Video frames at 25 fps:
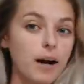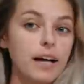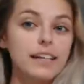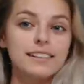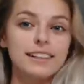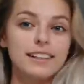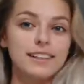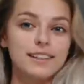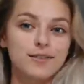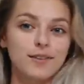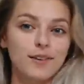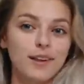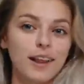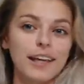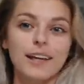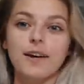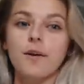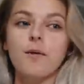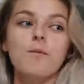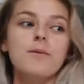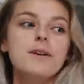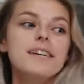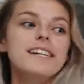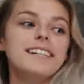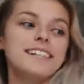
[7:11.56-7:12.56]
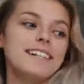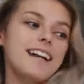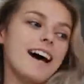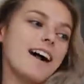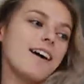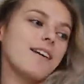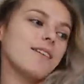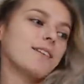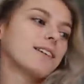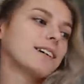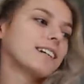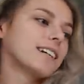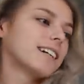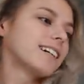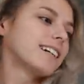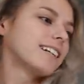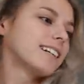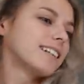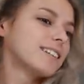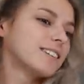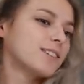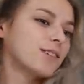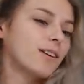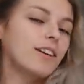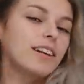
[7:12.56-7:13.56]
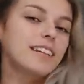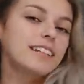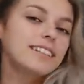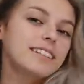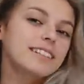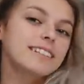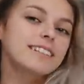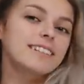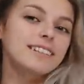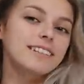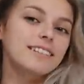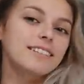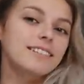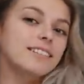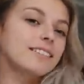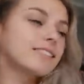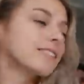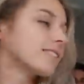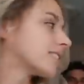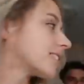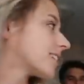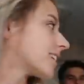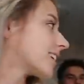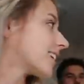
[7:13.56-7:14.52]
presents for like a week now. So at least this little... Man,